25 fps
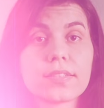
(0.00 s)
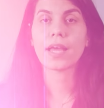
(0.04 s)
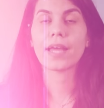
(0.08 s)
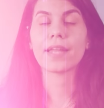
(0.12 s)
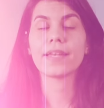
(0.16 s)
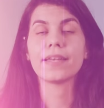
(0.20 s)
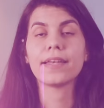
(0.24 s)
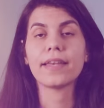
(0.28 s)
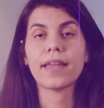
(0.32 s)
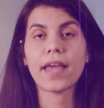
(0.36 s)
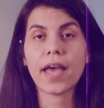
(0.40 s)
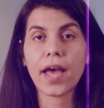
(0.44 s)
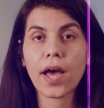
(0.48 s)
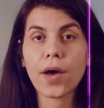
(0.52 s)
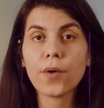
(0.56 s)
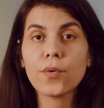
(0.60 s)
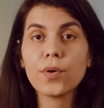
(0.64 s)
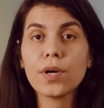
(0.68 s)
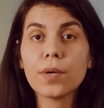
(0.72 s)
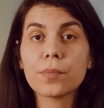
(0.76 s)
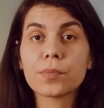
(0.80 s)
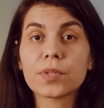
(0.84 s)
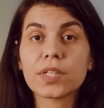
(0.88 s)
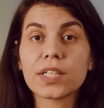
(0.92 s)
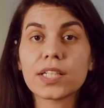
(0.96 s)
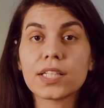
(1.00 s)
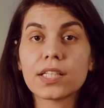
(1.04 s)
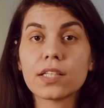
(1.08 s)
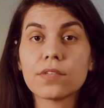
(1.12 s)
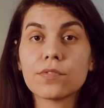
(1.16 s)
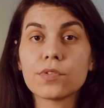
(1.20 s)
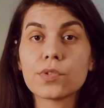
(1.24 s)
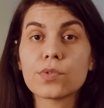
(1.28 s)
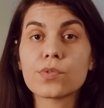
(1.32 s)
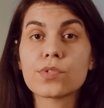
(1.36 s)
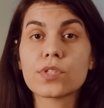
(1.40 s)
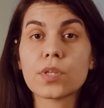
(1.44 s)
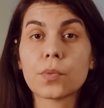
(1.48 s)
And now I'm going to
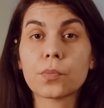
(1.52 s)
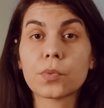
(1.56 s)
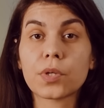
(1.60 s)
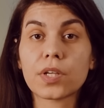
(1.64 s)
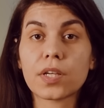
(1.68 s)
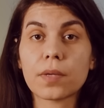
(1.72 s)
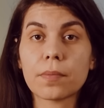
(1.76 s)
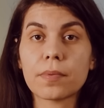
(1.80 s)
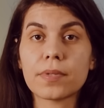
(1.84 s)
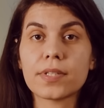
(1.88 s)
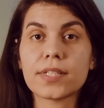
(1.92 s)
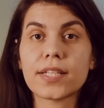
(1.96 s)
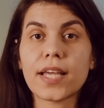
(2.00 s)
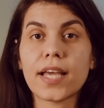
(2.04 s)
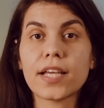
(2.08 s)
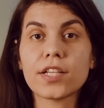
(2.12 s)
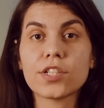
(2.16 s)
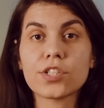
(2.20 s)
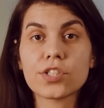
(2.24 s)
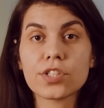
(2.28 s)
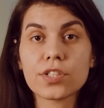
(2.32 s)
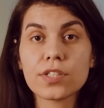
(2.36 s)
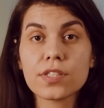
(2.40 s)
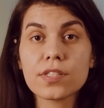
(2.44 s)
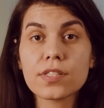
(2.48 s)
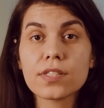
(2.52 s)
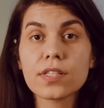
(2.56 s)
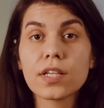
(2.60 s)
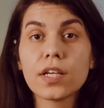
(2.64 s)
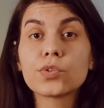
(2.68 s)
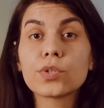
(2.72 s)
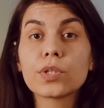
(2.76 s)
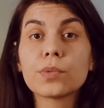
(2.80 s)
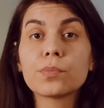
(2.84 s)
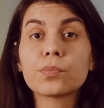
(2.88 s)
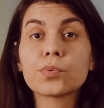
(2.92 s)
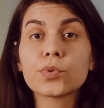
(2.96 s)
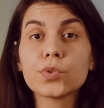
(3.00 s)
give you some recommendations
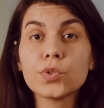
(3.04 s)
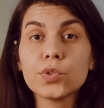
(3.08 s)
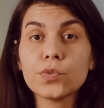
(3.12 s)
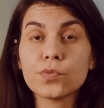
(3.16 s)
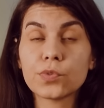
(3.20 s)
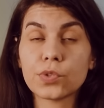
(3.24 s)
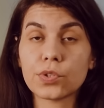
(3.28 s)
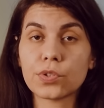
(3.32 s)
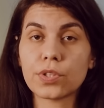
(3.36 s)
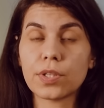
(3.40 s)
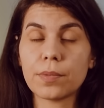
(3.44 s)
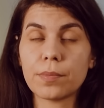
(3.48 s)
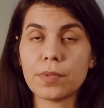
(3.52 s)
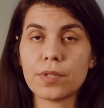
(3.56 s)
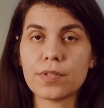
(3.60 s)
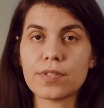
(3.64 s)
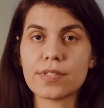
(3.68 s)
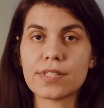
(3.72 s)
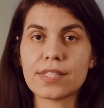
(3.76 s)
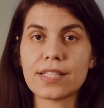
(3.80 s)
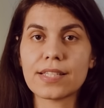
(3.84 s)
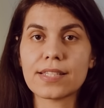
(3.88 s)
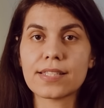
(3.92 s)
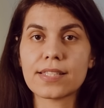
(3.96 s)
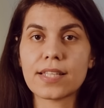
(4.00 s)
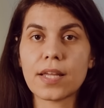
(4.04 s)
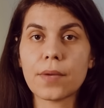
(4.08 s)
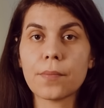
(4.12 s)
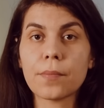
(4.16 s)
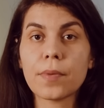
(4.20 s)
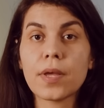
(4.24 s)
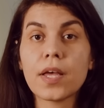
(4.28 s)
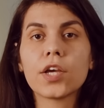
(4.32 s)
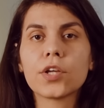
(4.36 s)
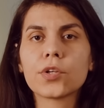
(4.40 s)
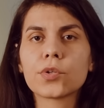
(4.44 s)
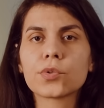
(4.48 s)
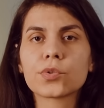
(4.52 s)
to improve your immune system
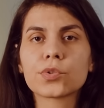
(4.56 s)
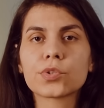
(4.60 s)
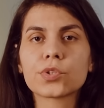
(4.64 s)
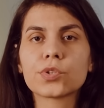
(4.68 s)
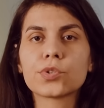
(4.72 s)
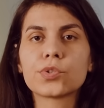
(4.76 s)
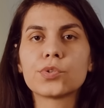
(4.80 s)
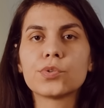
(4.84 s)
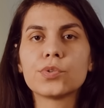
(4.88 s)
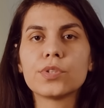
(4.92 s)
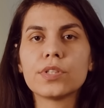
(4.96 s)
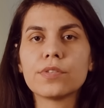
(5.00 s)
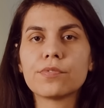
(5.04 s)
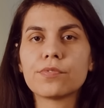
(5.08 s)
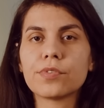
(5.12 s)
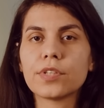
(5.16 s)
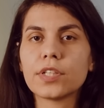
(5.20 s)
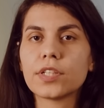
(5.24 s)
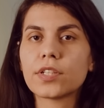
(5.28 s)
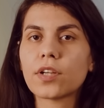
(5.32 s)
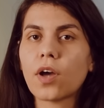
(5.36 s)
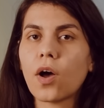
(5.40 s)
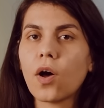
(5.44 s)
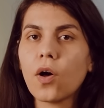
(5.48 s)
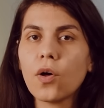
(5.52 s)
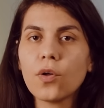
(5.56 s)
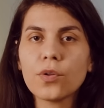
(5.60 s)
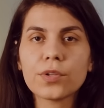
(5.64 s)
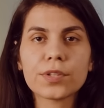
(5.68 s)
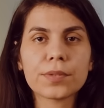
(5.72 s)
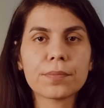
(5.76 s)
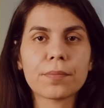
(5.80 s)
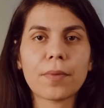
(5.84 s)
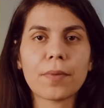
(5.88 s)
in order to defeat all the